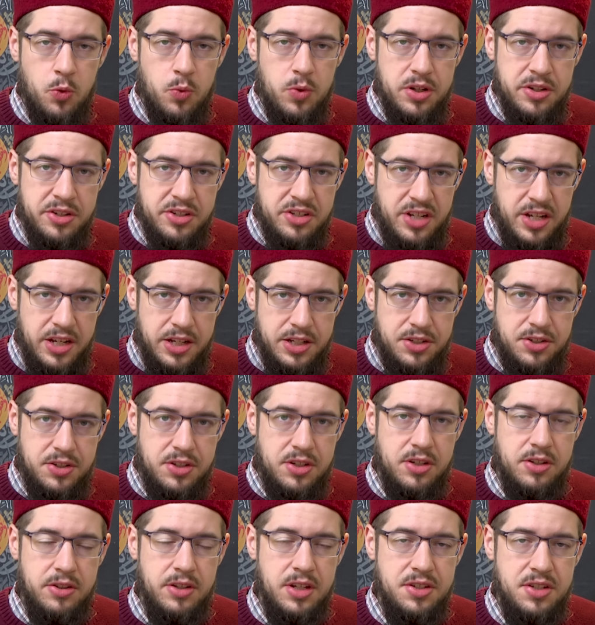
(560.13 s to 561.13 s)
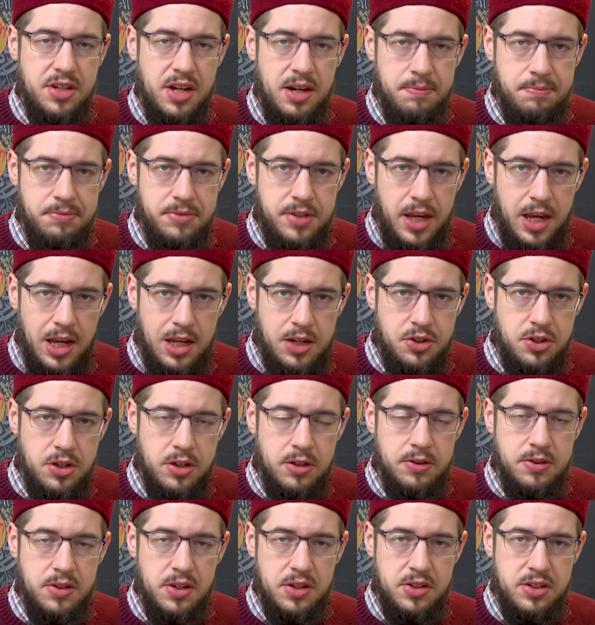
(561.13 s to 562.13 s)
resist the
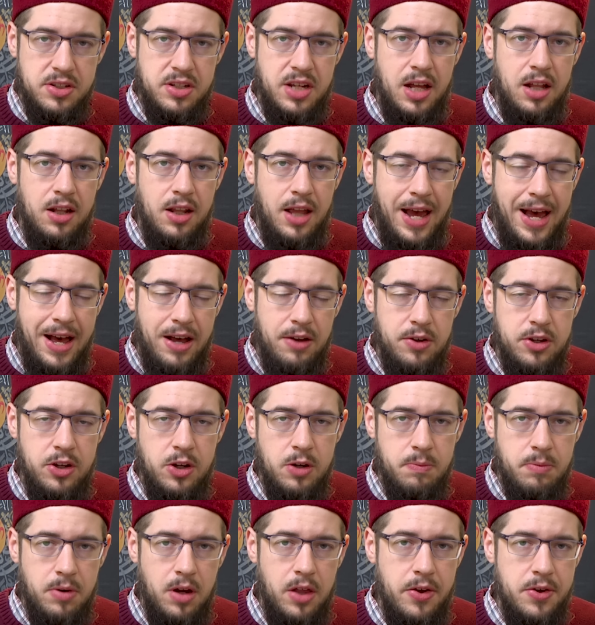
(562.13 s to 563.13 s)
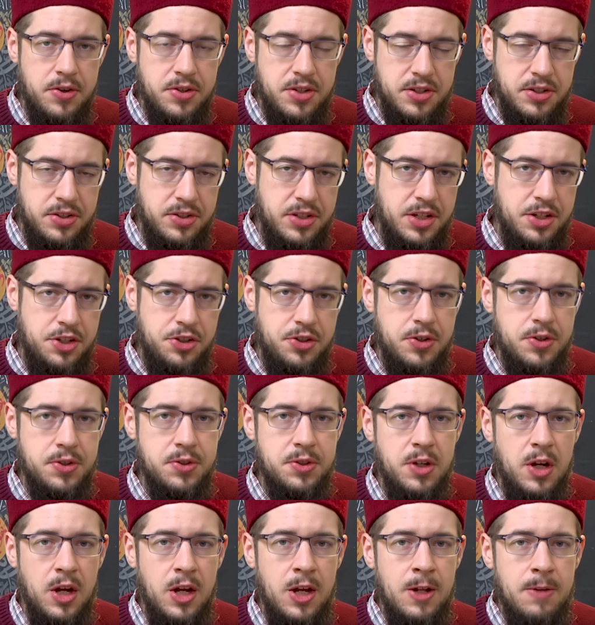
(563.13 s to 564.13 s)
temptation to sell out your brothers and
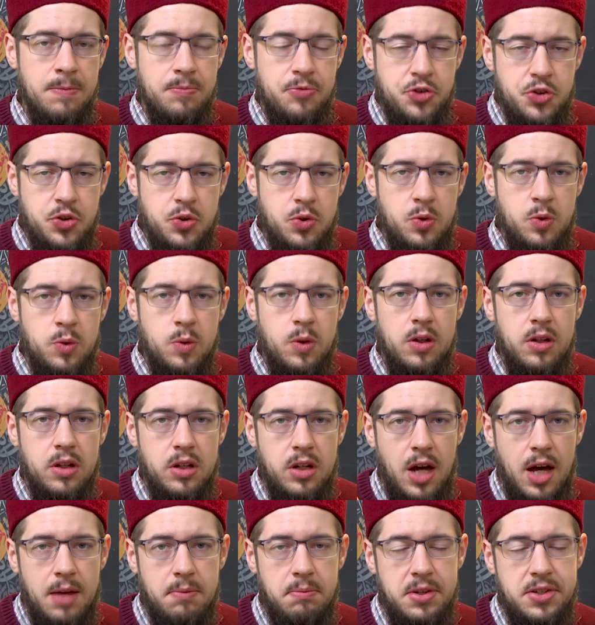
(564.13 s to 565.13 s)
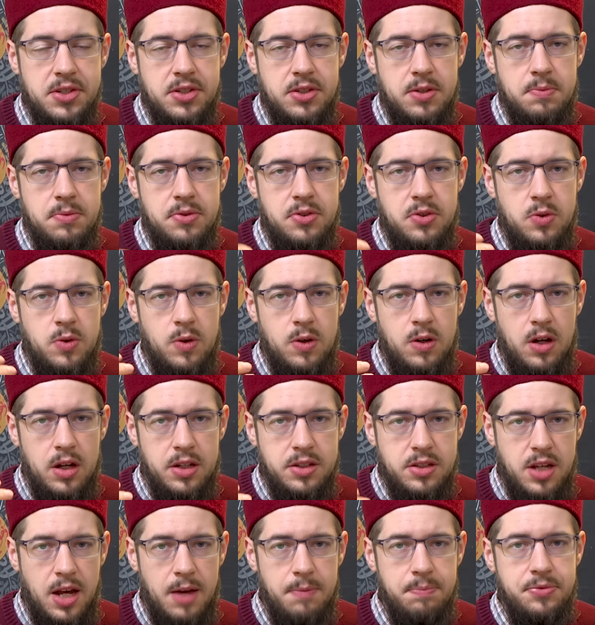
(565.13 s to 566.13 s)
sisters to non-Muslims who are
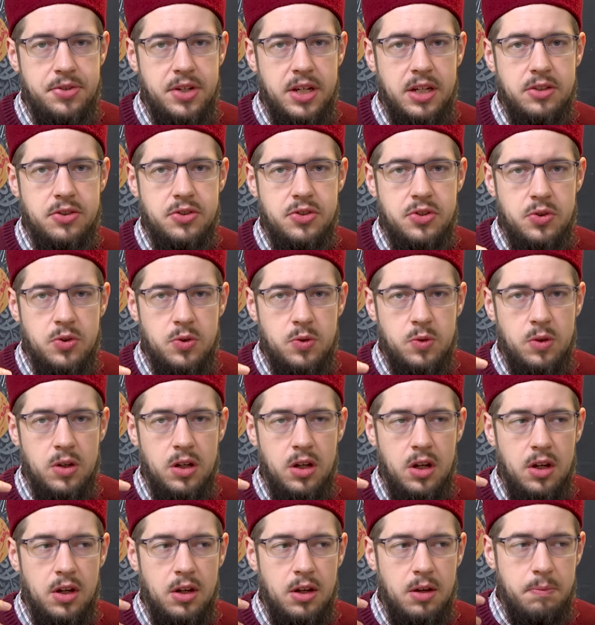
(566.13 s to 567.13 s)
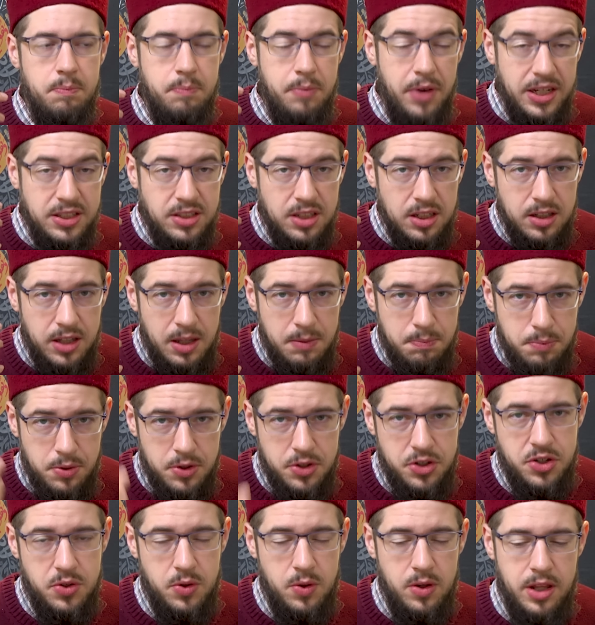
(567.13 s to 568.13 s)
attempting to basically
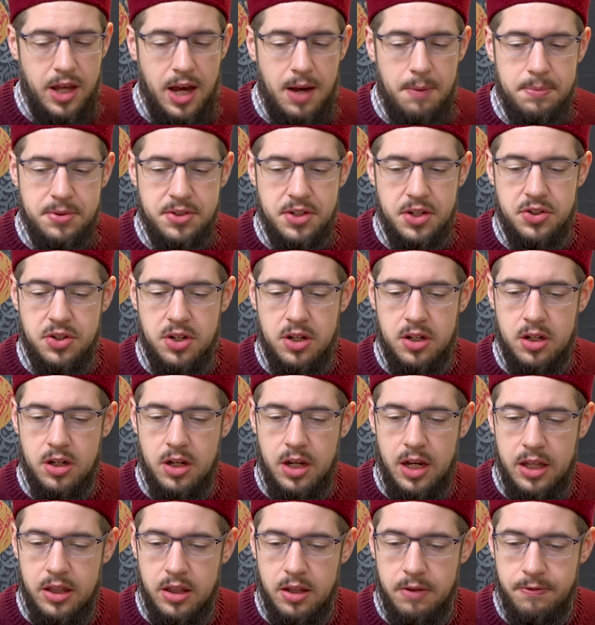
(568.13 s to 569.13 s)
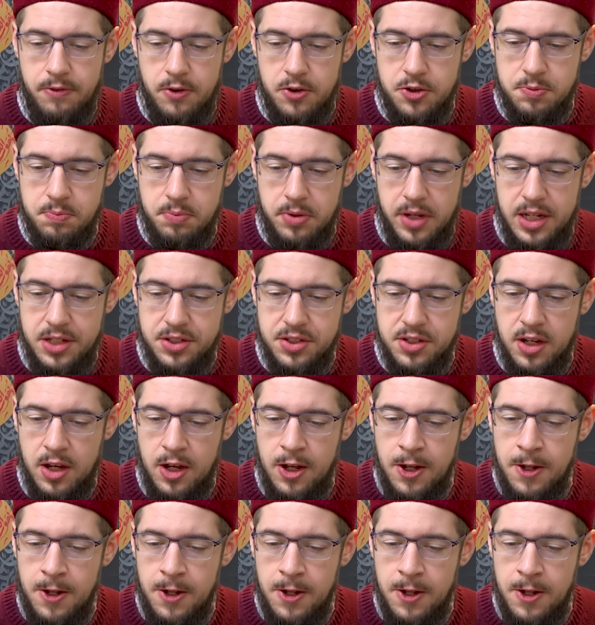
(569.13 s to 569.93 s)
put you in that position in the first place.